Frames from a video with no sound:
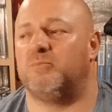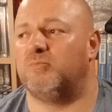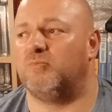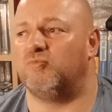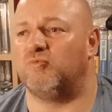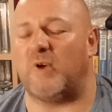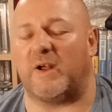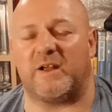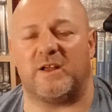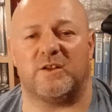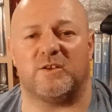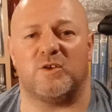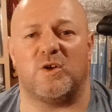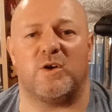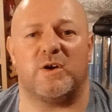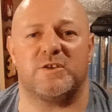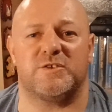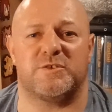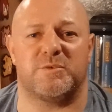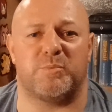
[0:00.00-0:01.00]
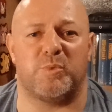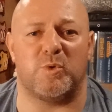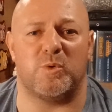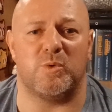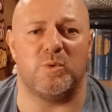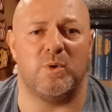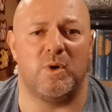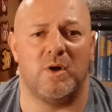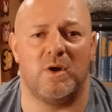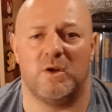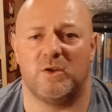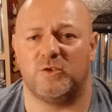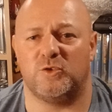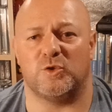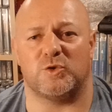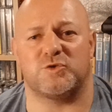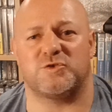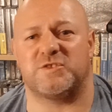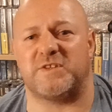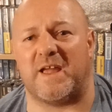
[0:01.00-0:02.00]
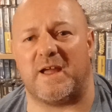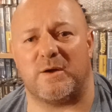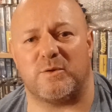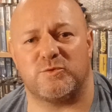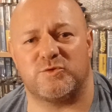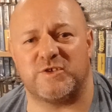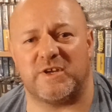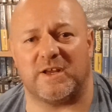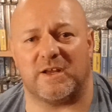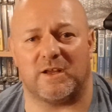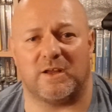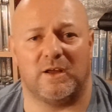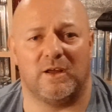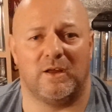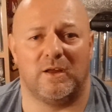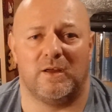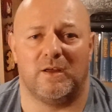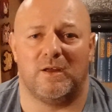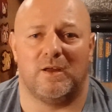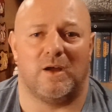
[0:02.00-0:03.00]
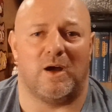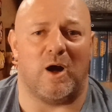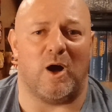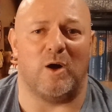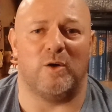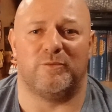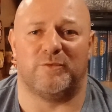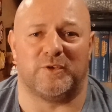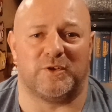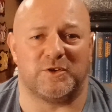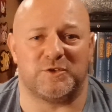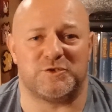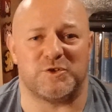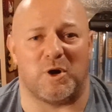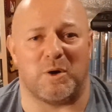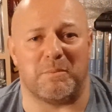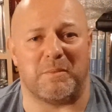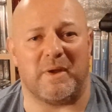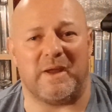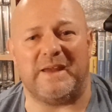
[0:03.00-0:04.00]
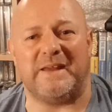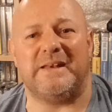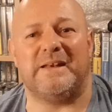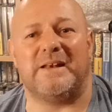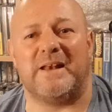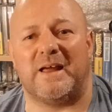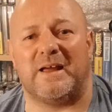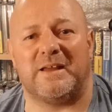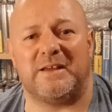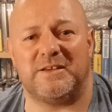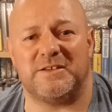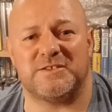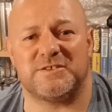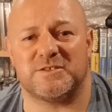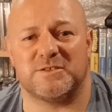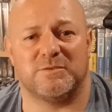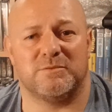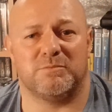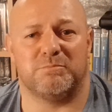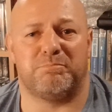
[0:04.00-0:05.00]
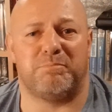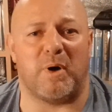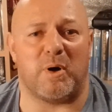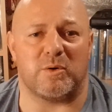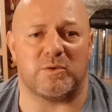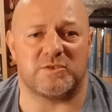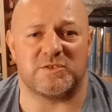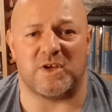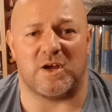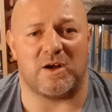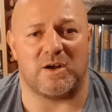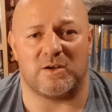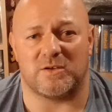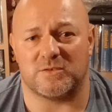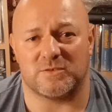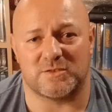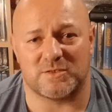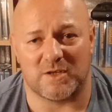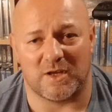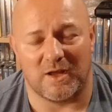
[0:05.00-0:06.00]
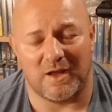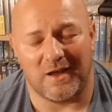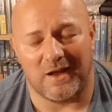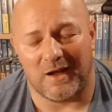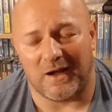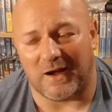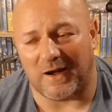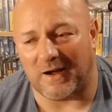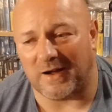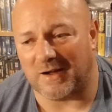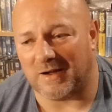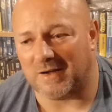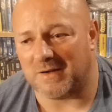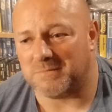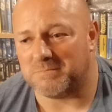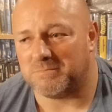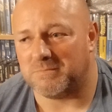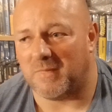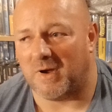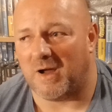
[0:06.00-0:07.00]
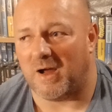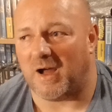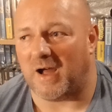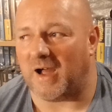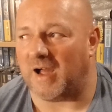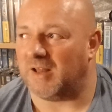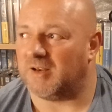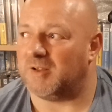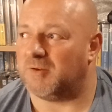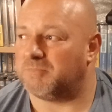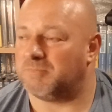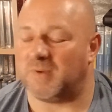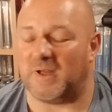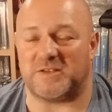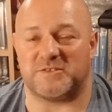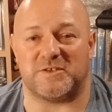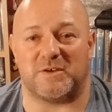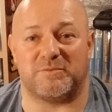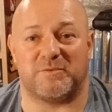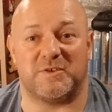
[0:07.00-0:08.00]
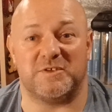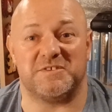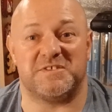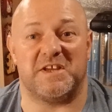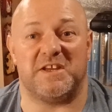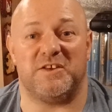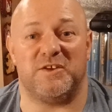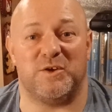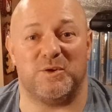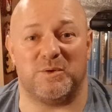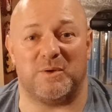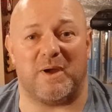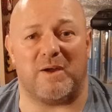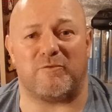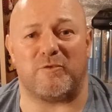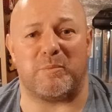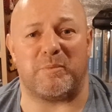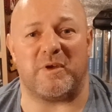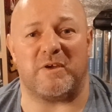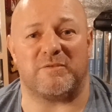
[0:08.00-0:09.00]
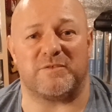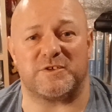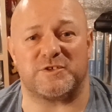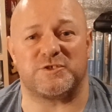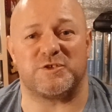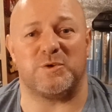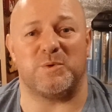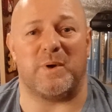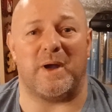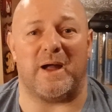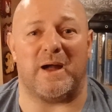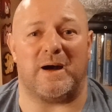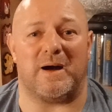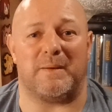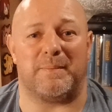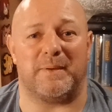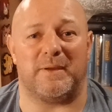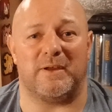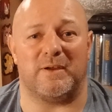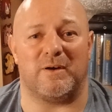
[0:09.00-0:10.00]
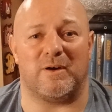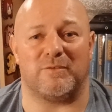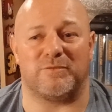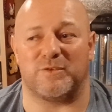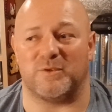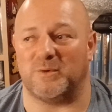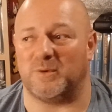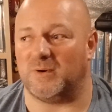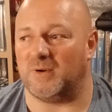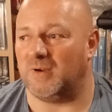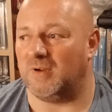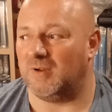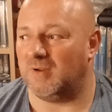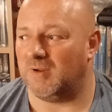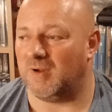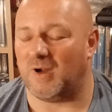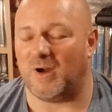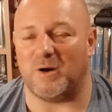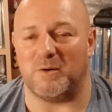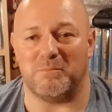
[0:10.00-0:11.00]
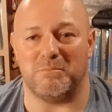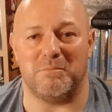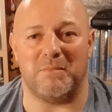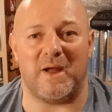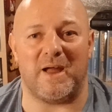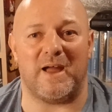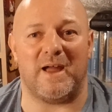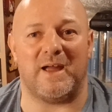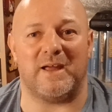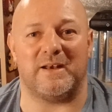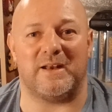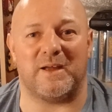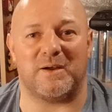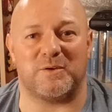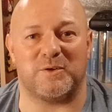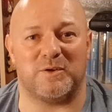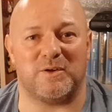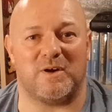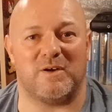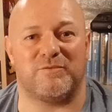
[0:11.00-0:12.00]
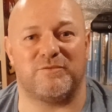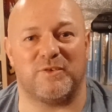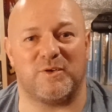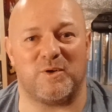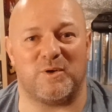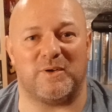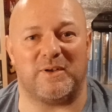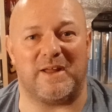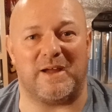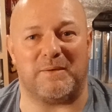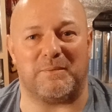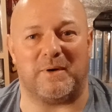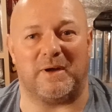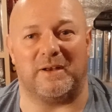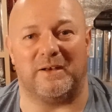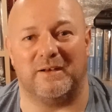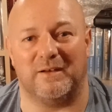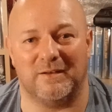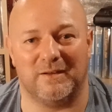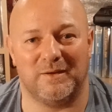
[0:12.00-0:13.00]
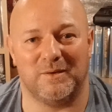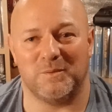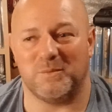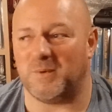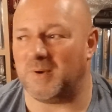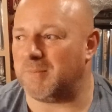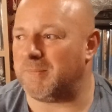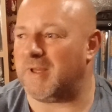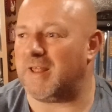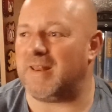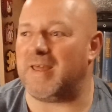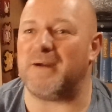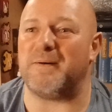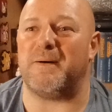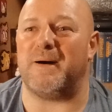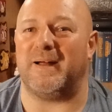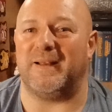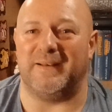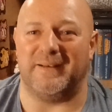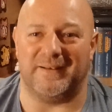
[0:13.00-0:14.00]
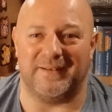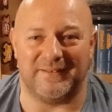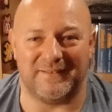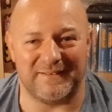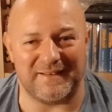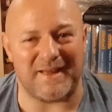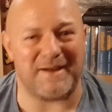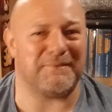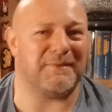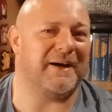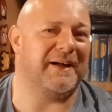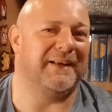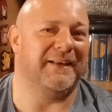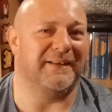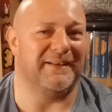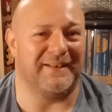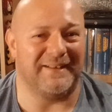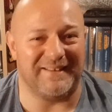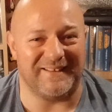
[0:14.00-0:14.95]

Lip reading: recognisable, nostalgic, over-the-top inlays, box arts, as I've continued to have a bit of a sort out up here, I thought, oh man, how could I have forgotten that one? What about that one? That one.